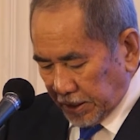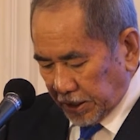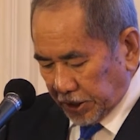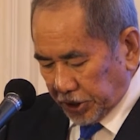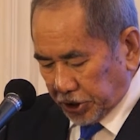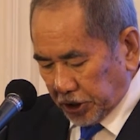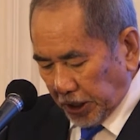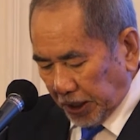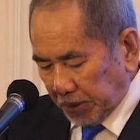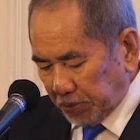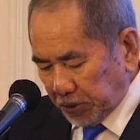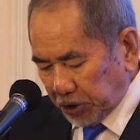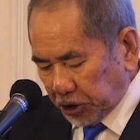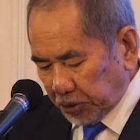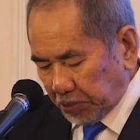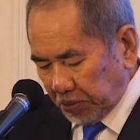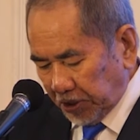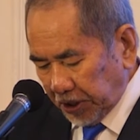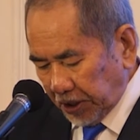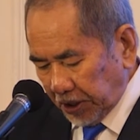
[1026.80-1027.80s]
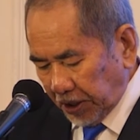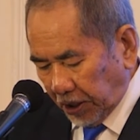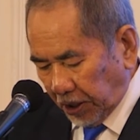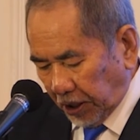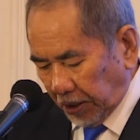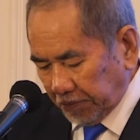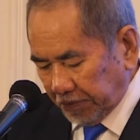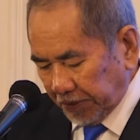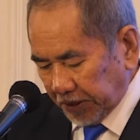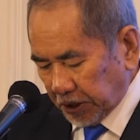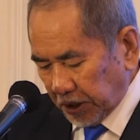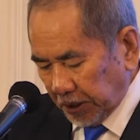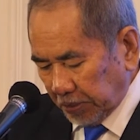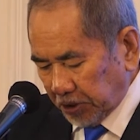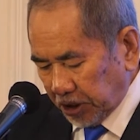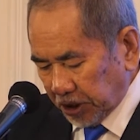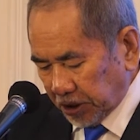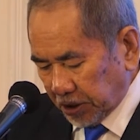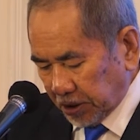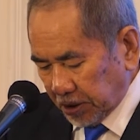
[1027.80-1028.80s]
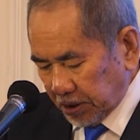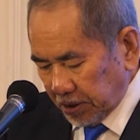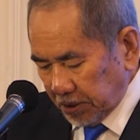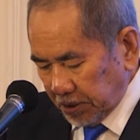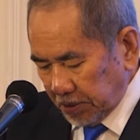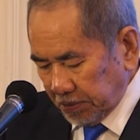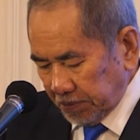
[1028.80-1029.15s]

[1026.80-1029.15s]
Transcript: The establishment of SMEs,